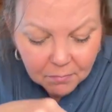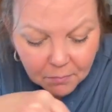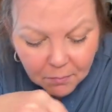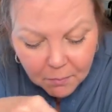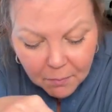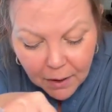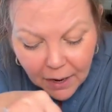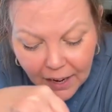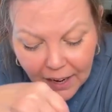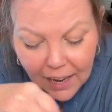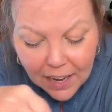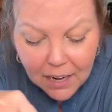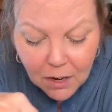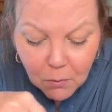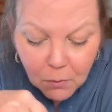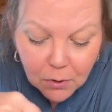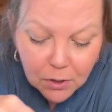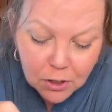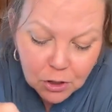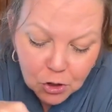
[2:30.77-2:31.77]
But I kind
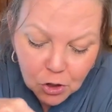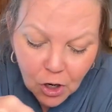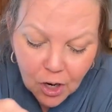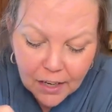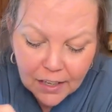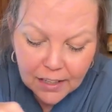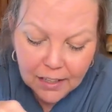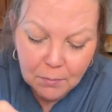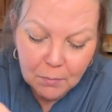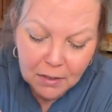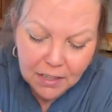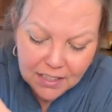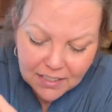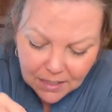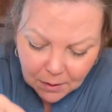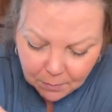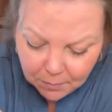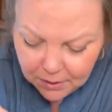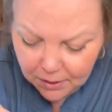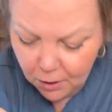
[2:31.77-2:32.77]
of want to try it because
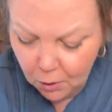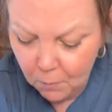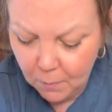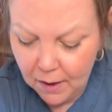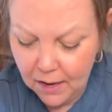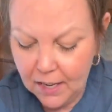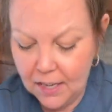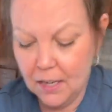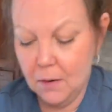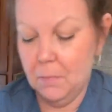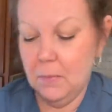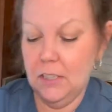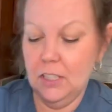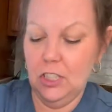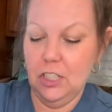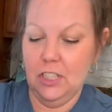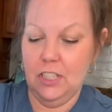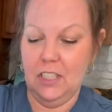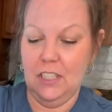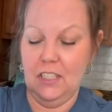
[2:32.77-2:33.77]
I plan on making a
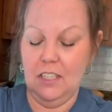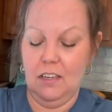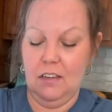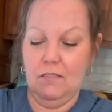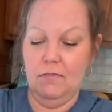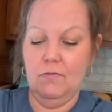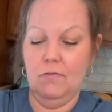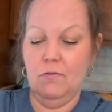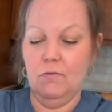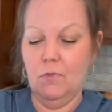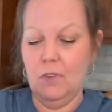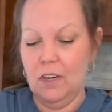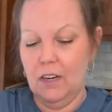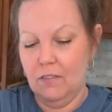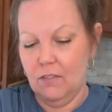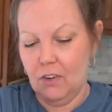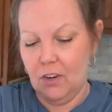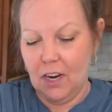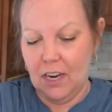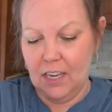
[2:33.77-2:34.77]
bunch of stuff
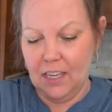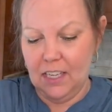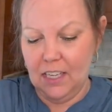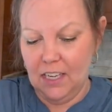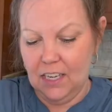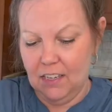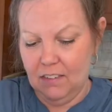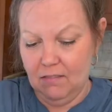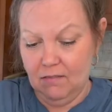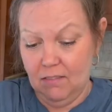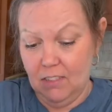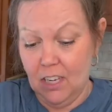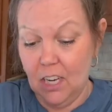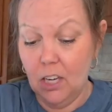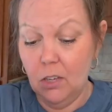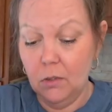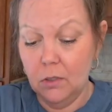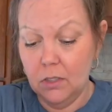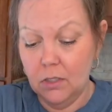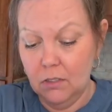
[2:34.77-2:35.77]
whenever I get it
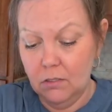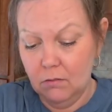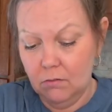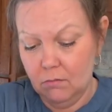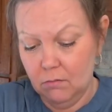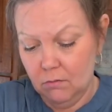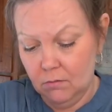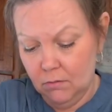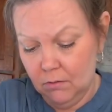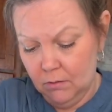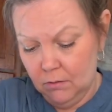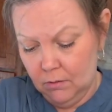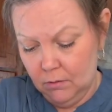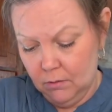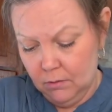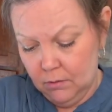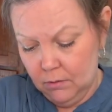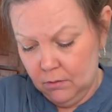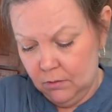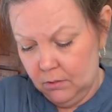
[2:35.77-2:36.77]
going.
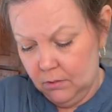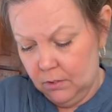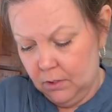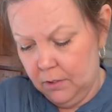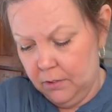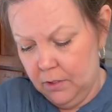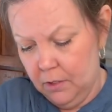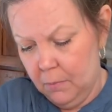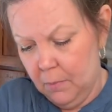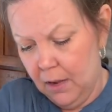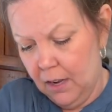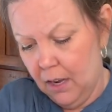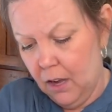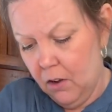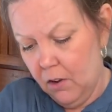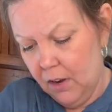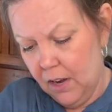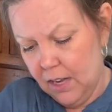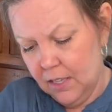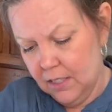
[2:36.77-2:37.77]
I'm going to make
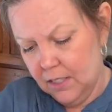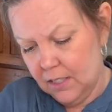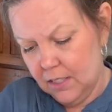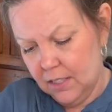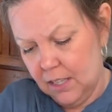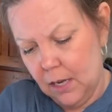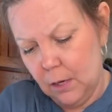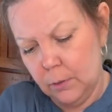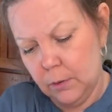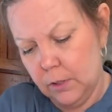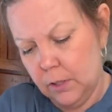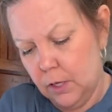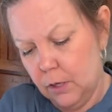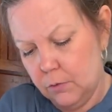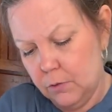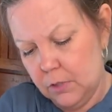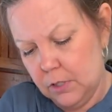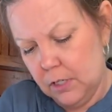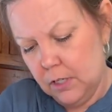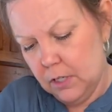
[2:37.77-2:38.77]
all kinds of sourdough
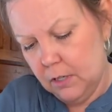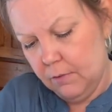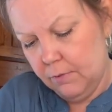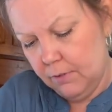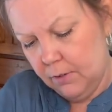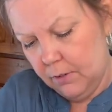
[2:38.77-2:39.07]
stuff.